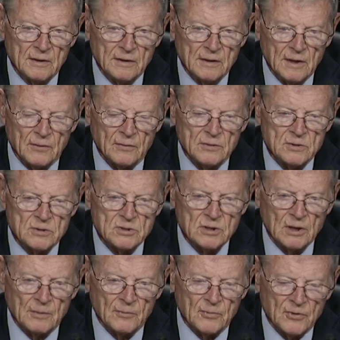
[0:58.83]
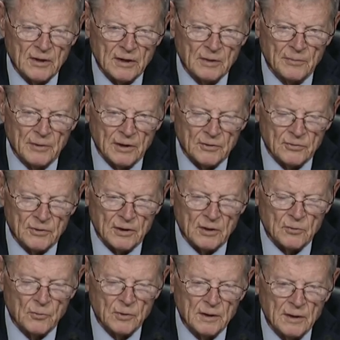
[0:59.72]
Now, you stop and think about
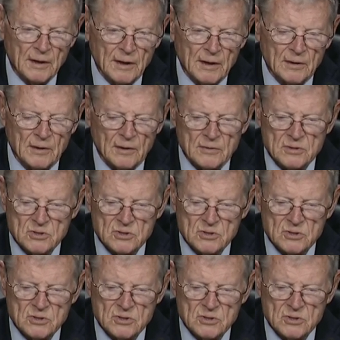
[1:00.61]
that. We had a